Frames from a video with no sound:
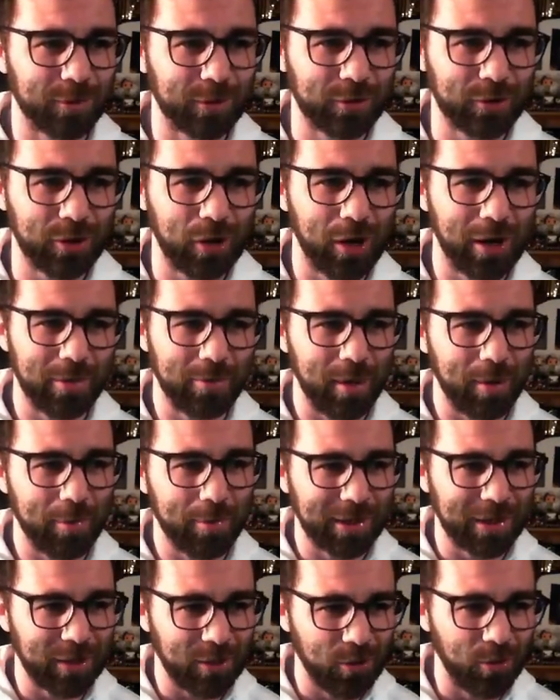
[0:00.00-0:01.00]
the time up
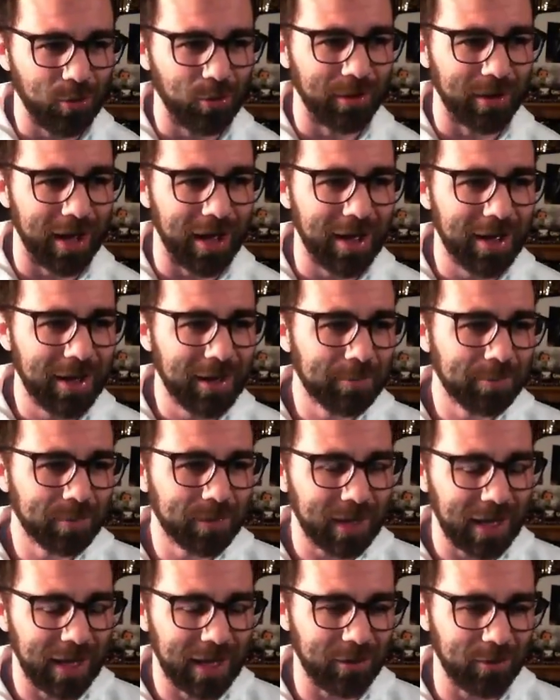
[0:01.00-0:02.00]
in the corner.
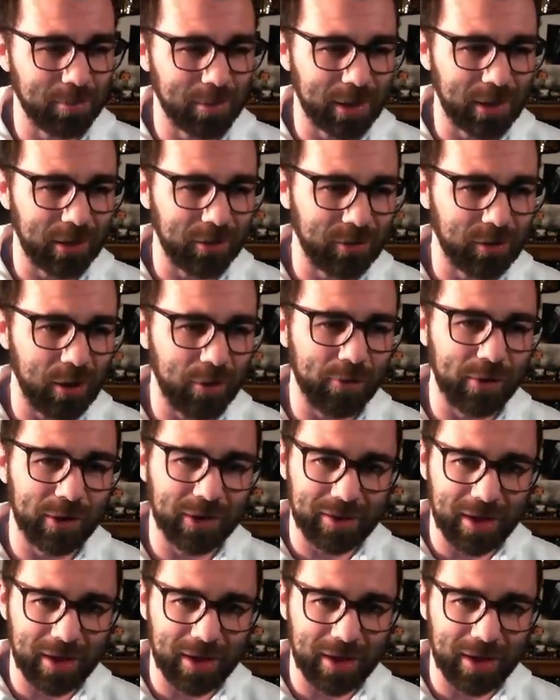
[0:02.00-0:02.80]
It's because nothing's